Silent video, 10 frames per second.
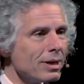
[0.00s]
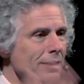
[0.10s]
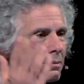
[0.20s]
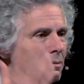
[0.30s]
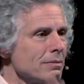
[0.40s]

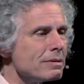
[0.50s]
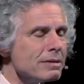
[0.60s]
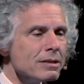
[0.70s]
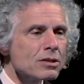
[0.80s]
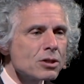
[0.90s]
Well,
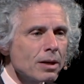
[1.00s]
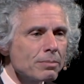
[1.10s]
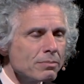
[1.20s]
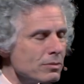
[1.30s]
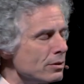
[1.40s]
it didn't
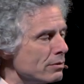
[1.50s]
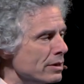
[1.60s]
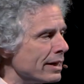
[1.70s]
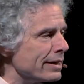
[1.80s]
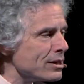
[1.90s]
stop. The
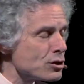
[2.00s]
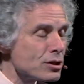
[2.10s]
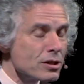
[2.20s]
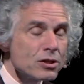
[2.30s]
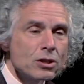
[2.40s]
United
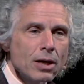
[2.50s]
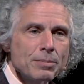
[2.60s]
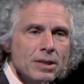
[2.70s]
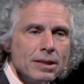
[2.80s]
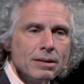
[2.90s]
Nations didn't
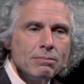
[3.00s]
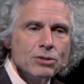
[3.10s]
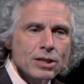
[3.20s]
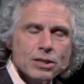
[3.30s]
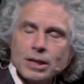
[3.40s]
stop the
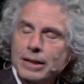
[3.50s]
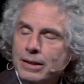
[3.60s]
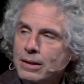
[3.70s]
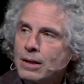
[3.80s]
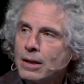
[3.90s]

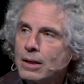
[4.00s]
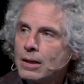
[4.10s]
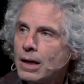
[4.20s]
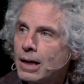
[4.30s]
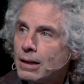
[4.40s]
genocide in
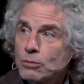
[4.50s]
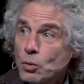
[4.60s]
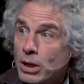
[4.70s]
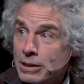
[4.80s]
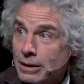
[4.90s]

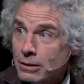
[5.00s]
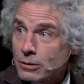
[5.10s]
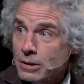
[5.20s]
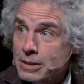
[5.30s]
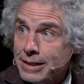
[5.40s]
Rwanda
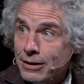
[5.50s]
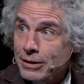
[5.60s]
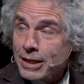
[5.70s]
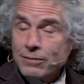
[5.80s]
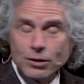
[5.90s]
or in
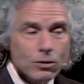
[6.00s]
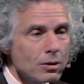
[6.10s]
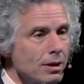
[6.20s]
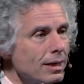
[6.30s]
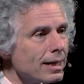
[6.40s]
Sarajevo.